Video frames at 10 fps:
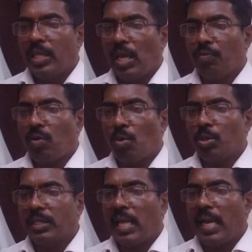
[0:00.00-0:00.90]
They
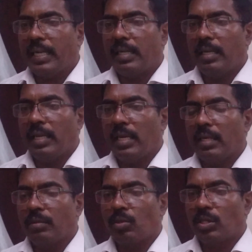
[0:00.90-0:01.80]
found that
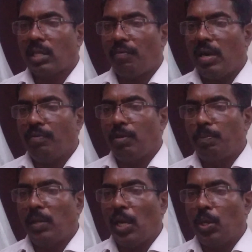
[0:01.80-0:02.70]
in
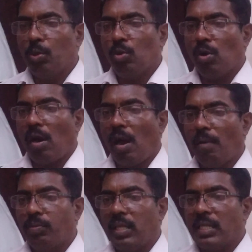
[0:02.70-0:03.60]
752
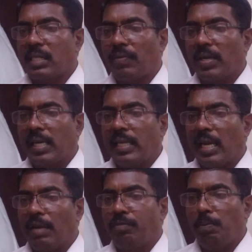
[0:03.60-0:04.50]
of the
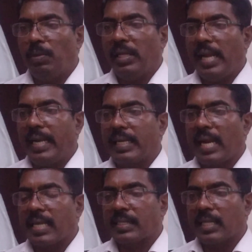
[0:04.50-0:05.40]
758
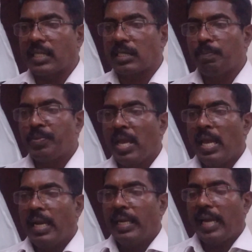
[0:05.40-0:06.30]
cases,
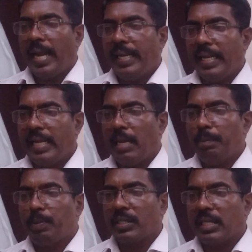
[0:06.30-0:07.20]

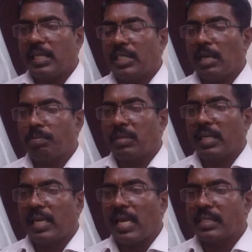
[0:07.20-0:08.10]
99 percentage of
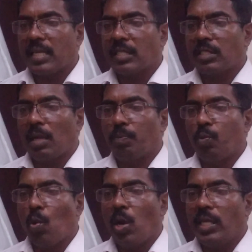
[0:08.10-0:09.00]
the cases the
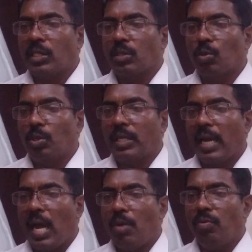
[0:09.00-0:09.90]
police could
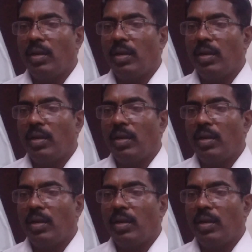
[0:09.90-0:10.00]
have